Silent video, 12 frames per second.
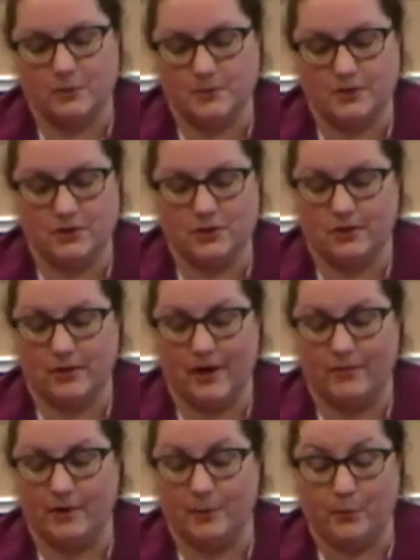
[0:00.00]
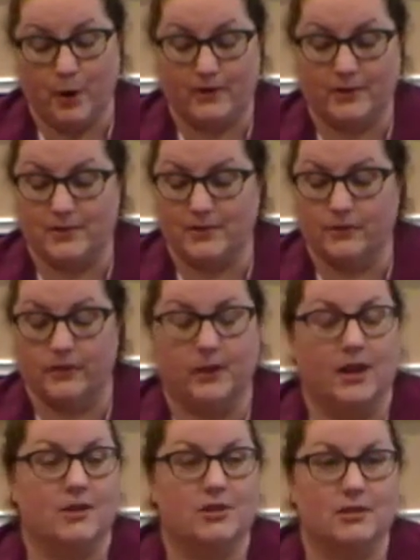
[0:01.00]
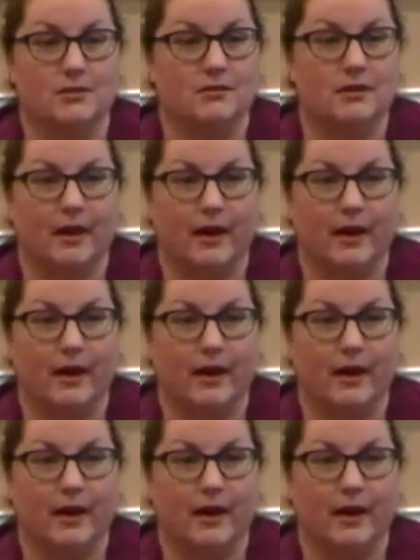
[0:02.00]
position are that I've practiced civil litigation,